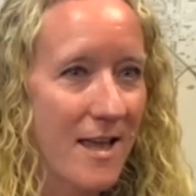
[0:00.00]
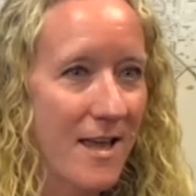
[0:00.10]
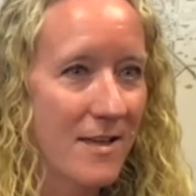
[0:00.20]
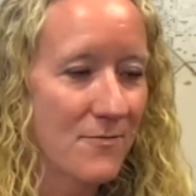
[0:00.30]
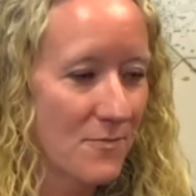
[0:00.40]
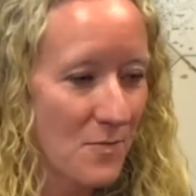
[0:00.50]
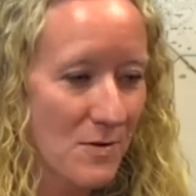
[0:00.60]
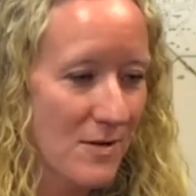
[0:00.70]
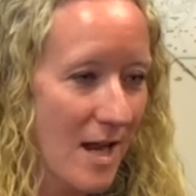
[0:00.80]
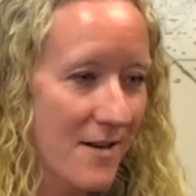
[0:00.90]
and we
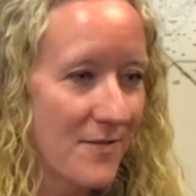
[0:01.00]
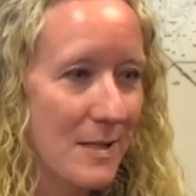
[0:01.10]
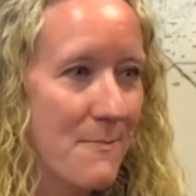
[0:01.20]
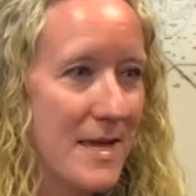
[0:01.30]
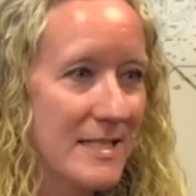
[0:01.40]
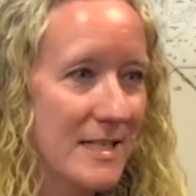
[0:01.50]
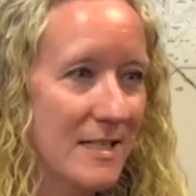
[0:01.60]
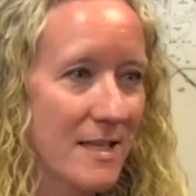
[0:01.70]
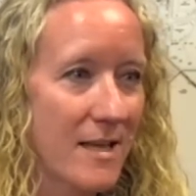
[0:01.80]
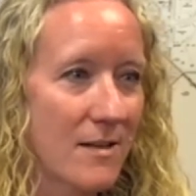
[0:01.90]
were kind of lamenting
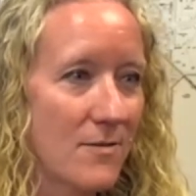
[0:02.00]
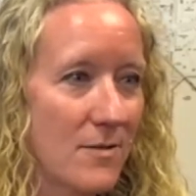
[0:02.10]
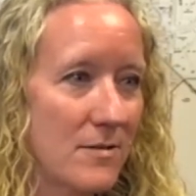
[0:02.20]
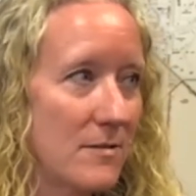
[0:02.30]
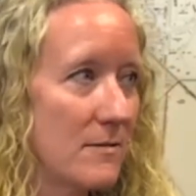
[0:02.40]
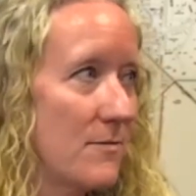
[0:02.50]
like, well,